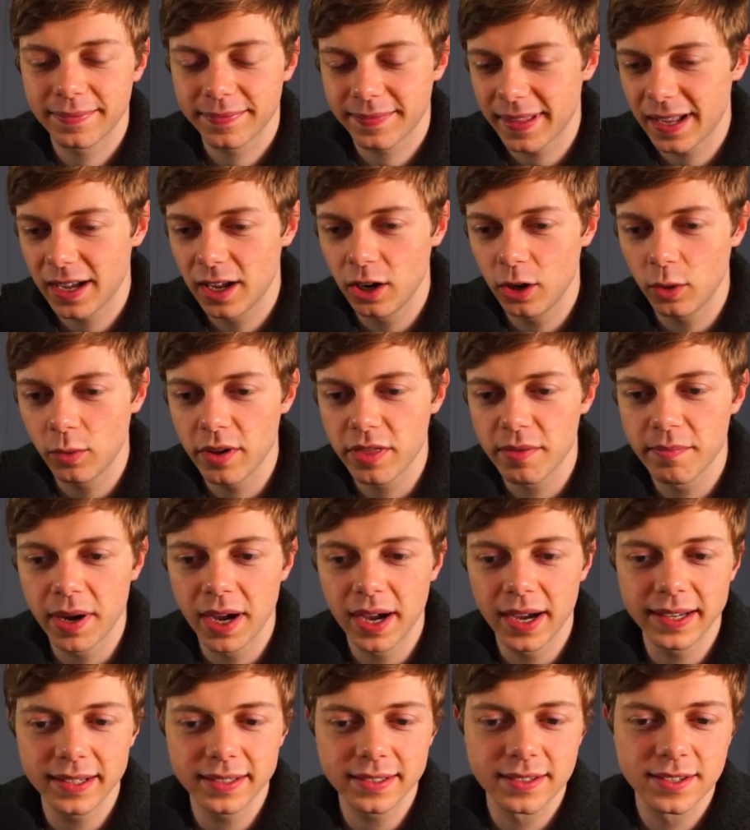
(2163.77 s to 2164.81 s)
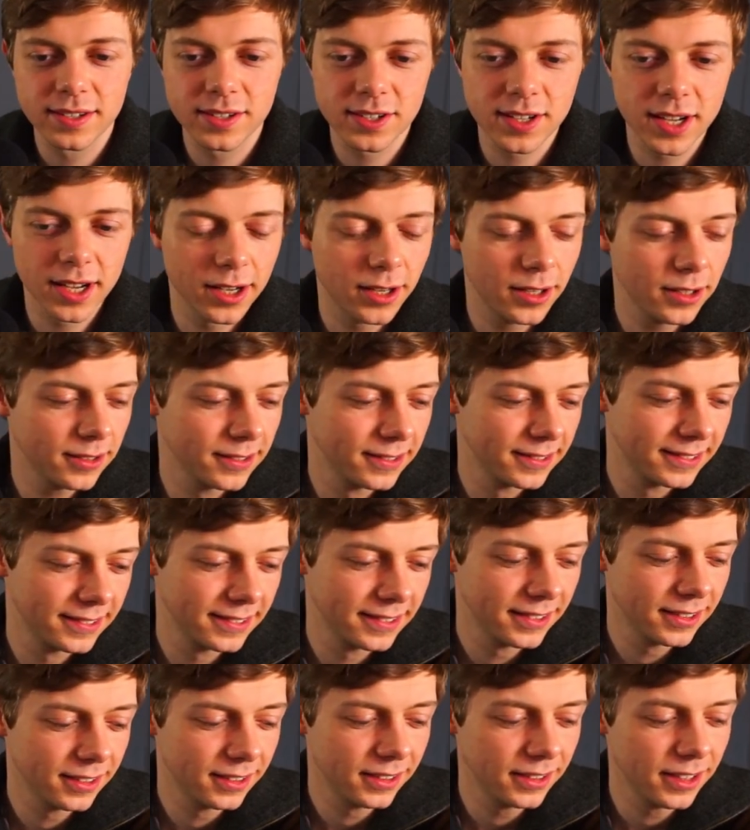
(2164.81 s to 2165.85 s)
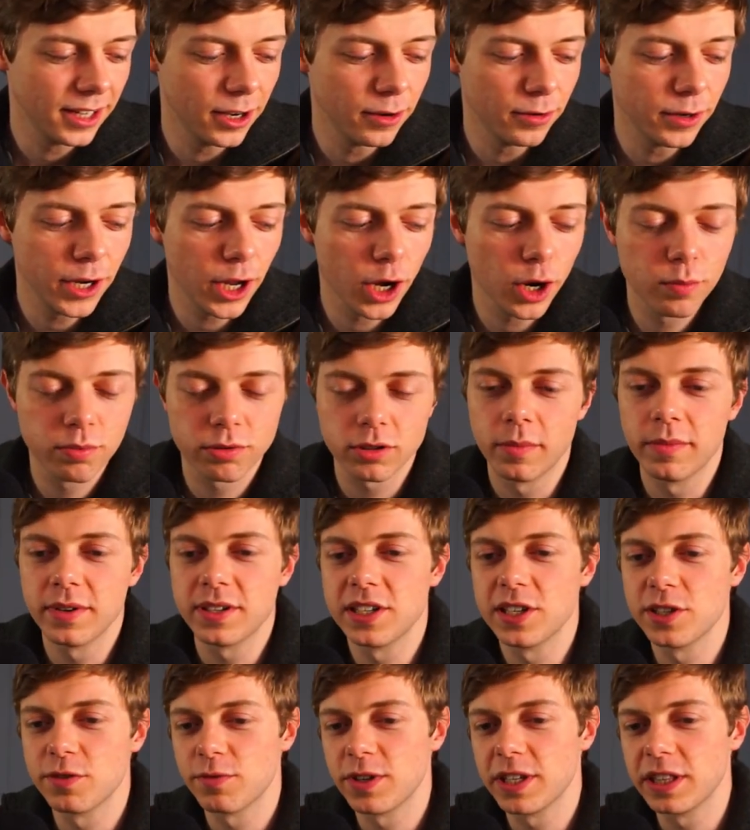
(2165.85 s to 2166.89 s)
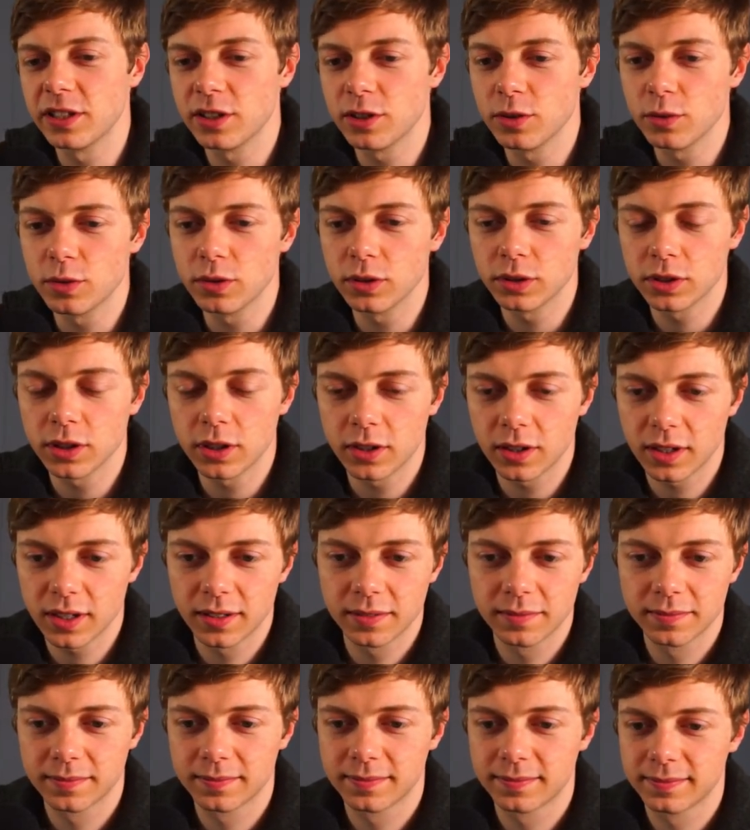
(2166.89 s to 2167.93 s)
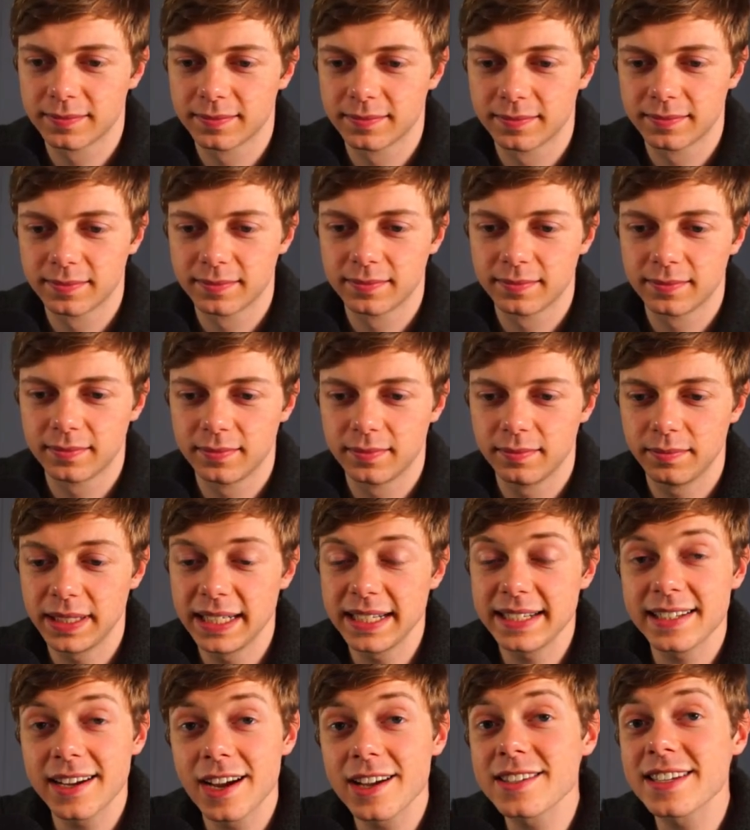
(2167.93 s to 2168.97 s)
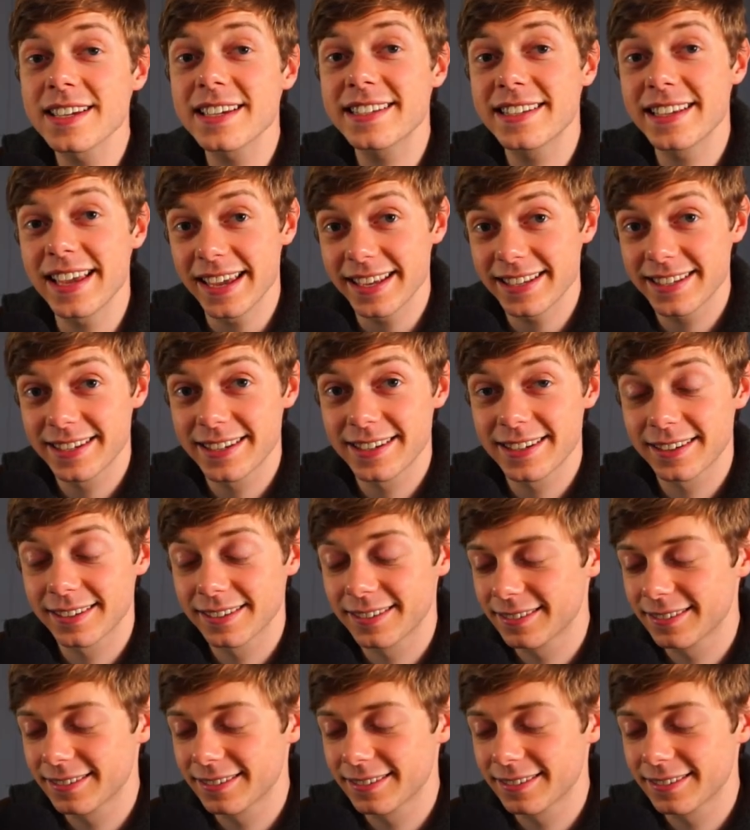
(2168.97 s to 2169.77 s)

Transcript: with mine. So, no promises. Read the Google Doc. But it does exist.